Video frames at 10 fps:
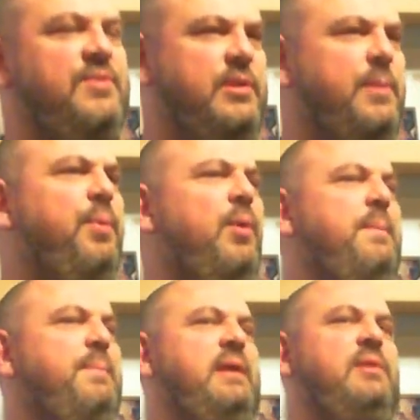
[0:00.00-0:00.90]
So the
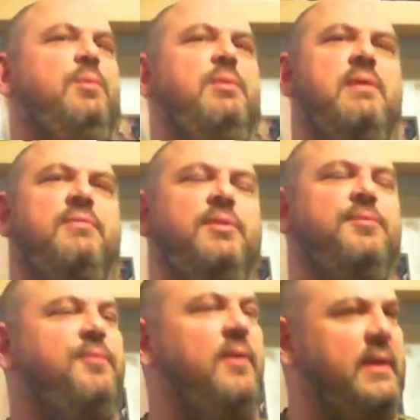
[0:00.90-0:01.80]
point being that wherever you
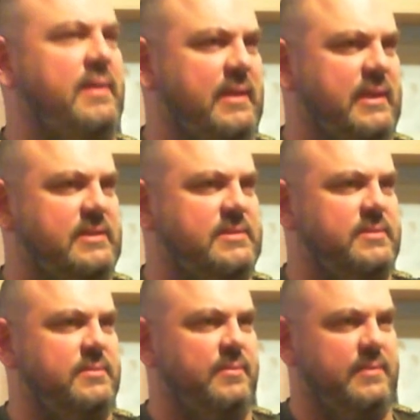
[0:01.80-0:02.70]
find
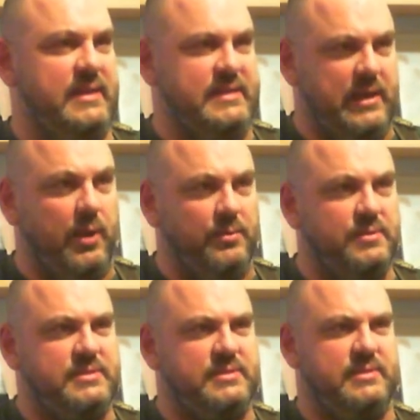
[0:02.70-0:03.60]
these
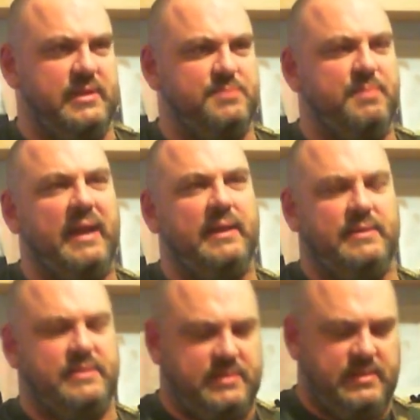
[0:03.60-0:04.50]
notes, these
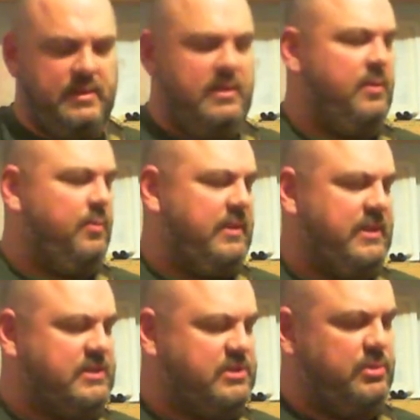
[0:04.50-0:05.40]
patterns, where
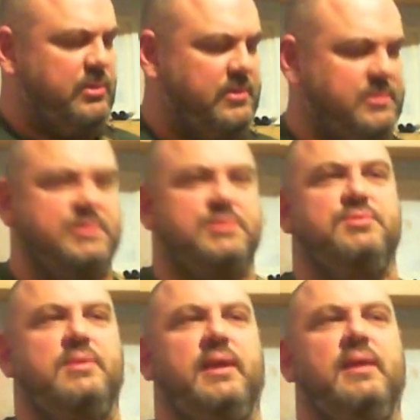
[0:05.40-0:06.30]
there's 2 notes a
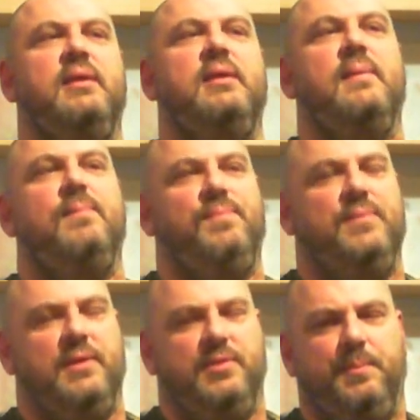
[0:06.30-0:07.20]
string,
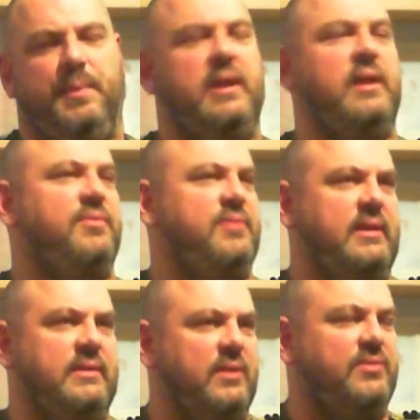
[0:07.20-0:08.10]
the picking
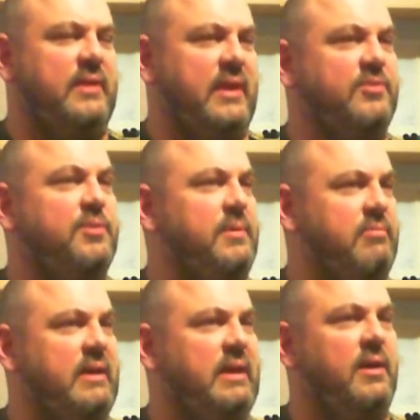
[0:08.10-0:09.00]
thing doesn't have to be
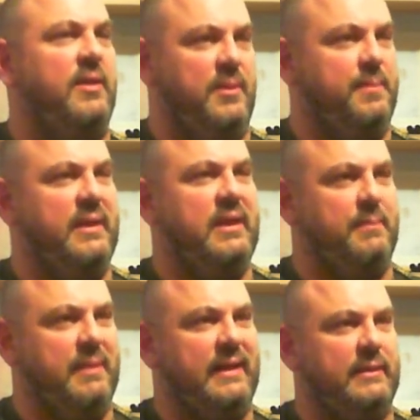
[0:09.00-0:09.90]
relearnt, the picking
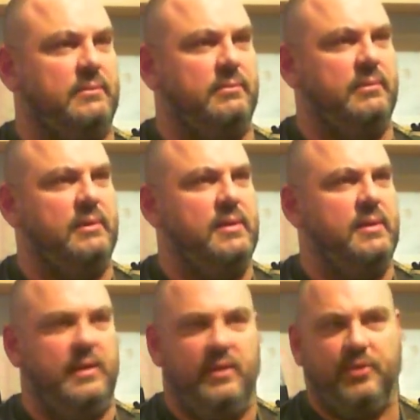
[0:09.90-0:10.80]
pattern.
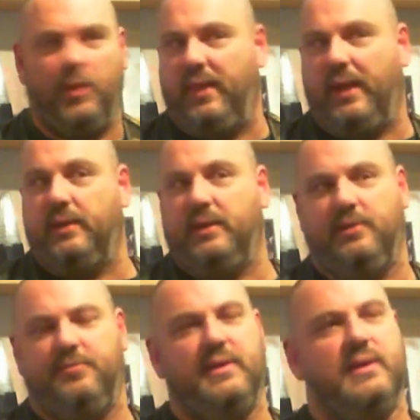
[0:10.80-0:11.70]
You've got that under
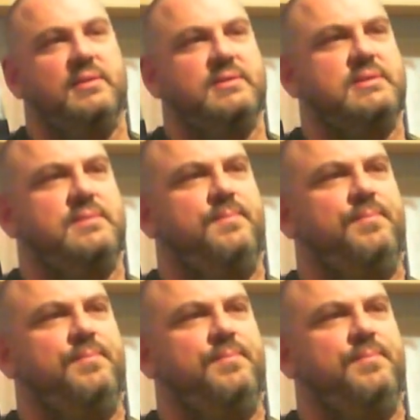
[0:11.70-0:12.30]
your fingers.